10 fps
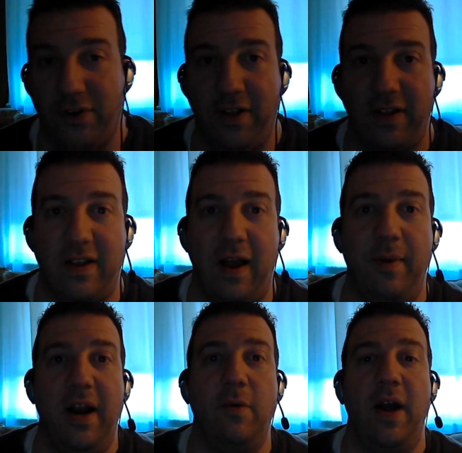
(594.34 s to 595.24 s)
for another
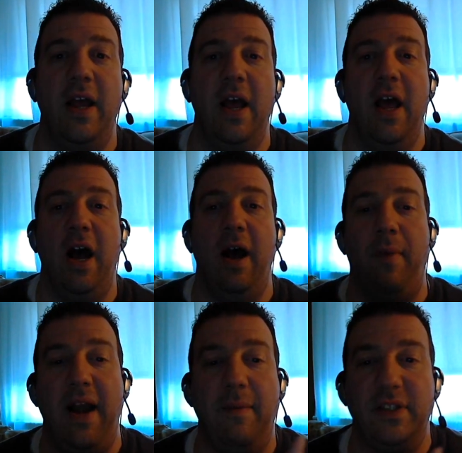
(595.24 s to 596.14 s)
time. But anyway,
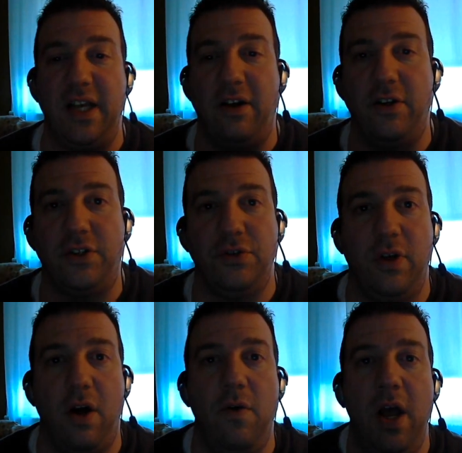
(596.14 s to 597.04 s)
my name is Al
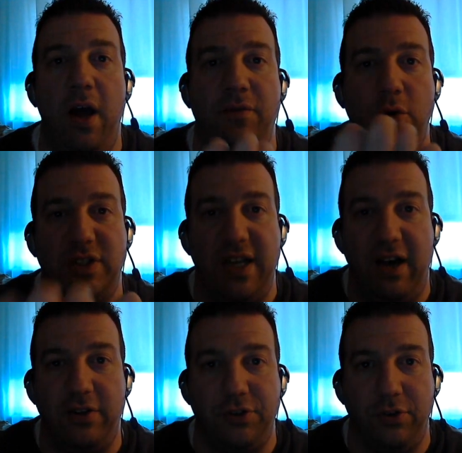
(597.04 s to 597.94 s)
Gattullo. Of course, the
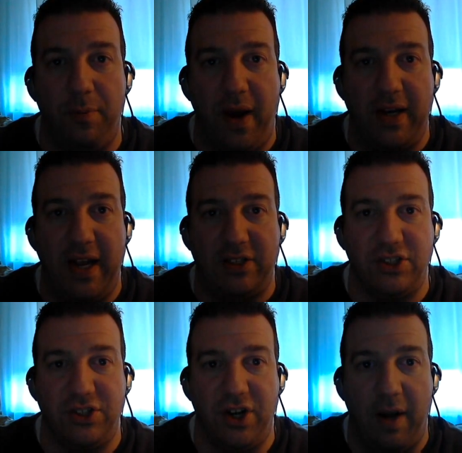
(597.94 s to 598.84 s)
Al Gattullo
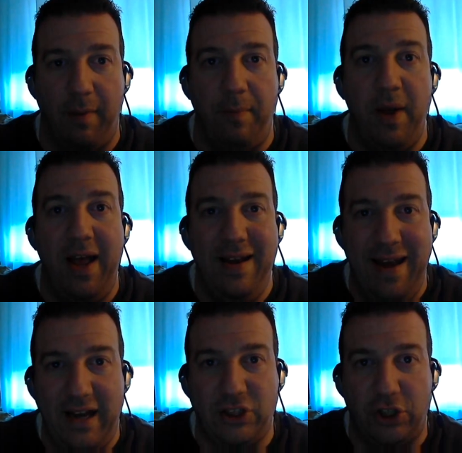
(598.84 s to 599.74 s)
podcast is going to come up
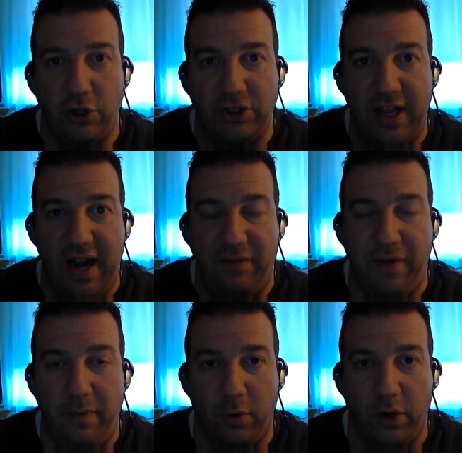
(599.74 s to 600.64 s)
next Thursday
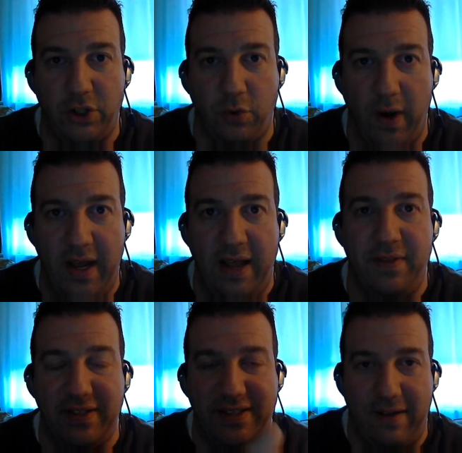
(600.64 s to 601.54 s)
night, February
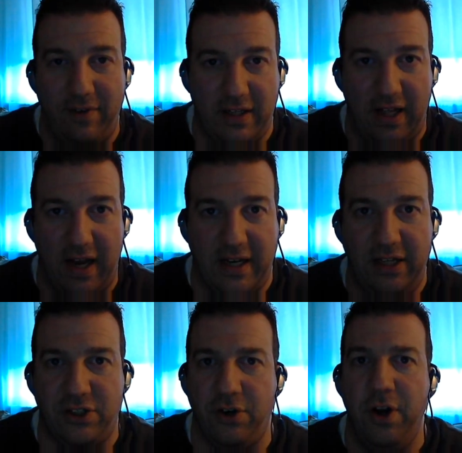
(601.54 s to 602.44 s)
28th, 7 o'clock
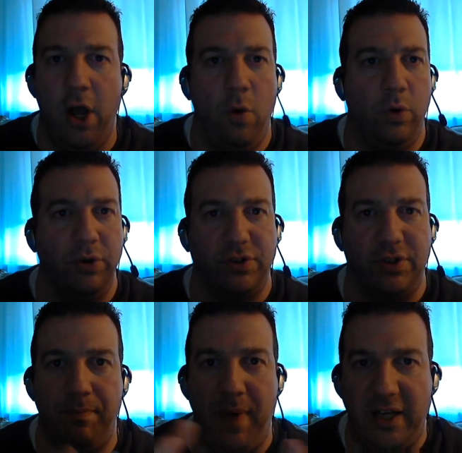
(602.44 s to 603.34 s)
Eastern. We'll do
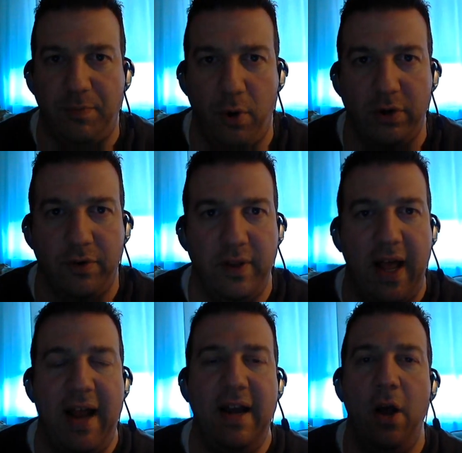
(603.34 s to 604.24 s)
some baseball
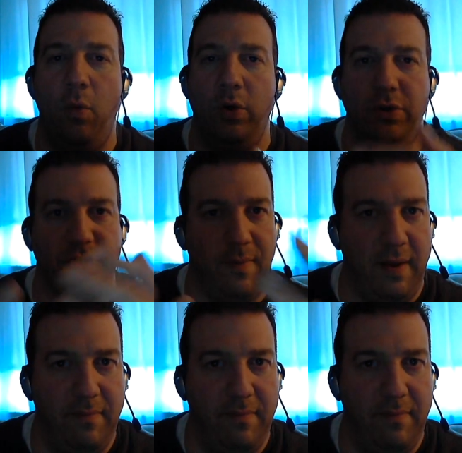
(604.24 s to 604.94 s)
during that. We'll do some